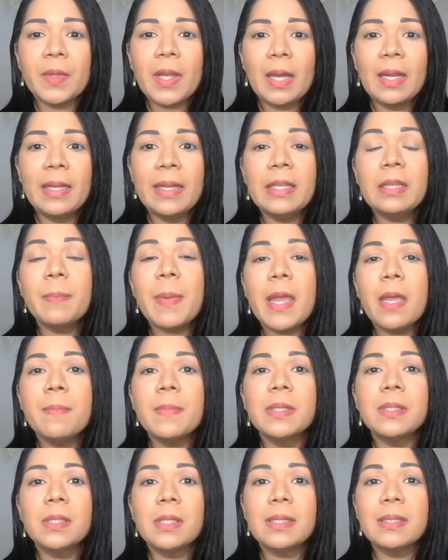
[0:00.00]
late
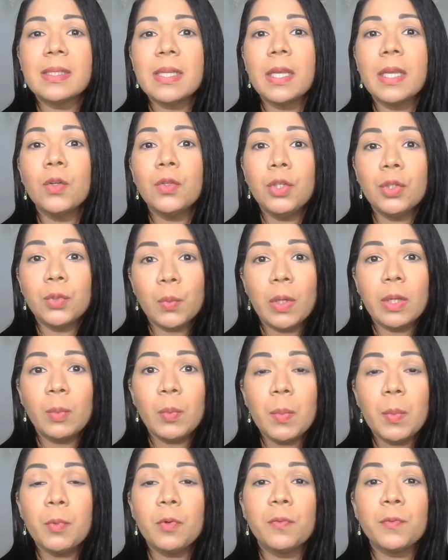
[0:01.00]
payments stay on your credit
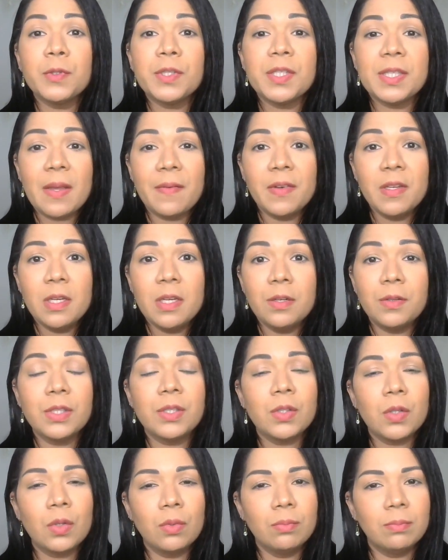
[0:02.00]
report for 7
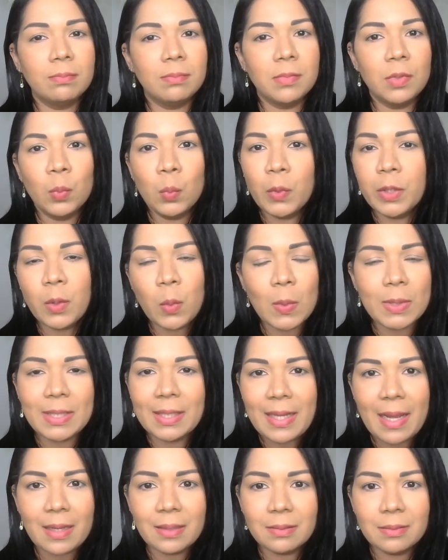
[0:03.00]
years. So we don't
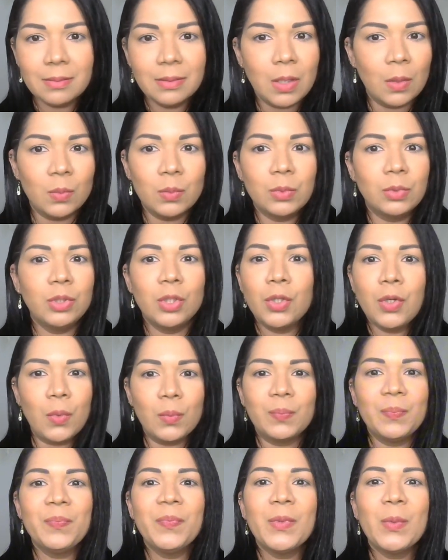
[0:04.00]
want that. No, no, no.
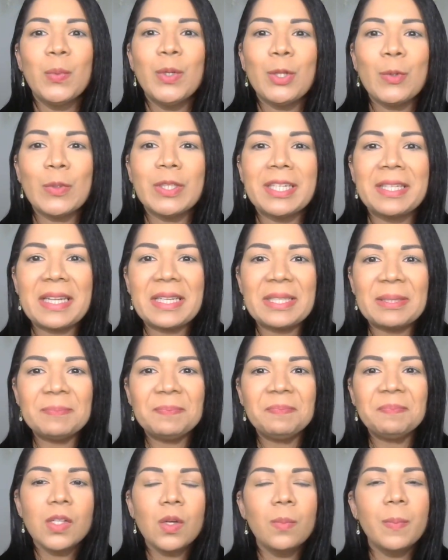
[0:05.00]
We don't want that.
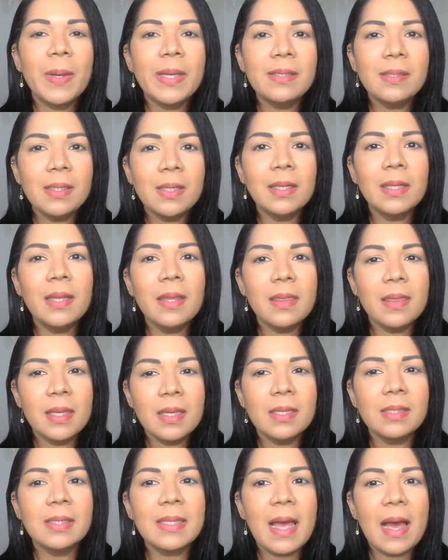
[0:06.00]
So basically,
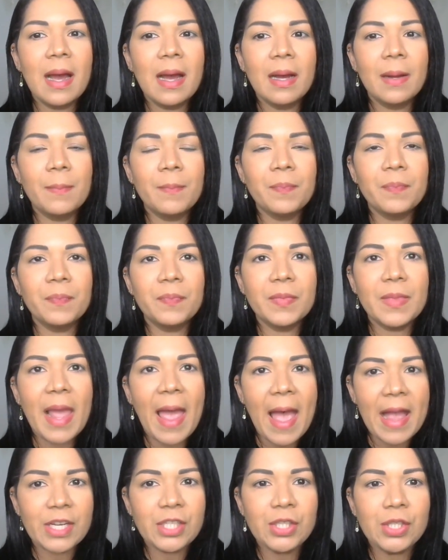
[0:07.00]
these
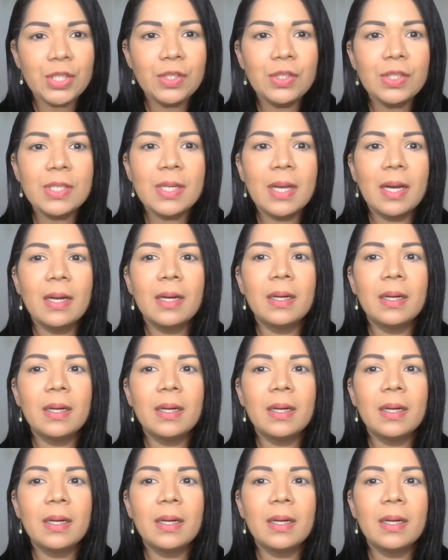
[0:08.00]
actions